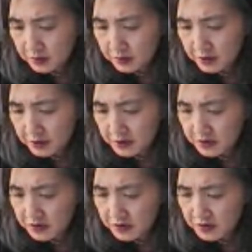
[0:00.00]
But
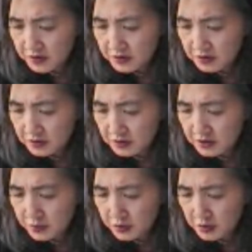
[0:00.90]
this is just a
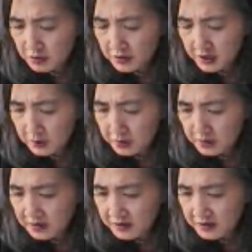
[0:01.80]
prototype.
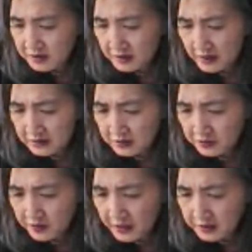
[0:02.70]
It's not the
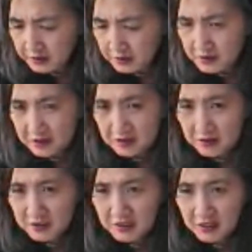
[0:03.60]
final. It's
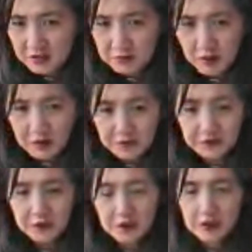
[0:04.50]
looking kind of rough,
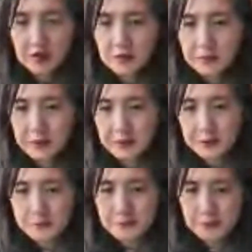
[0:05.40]

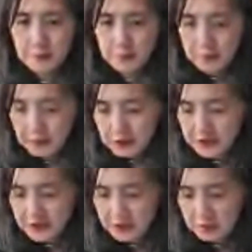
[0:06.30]
but you
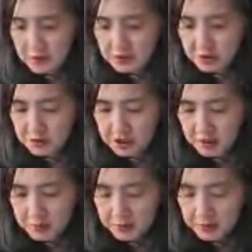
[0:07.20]
see the mushroom
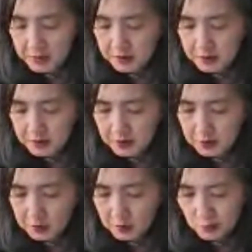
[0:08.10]
shape.
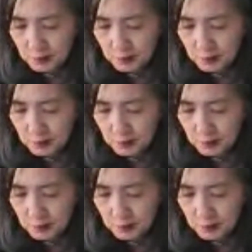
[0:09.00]
So,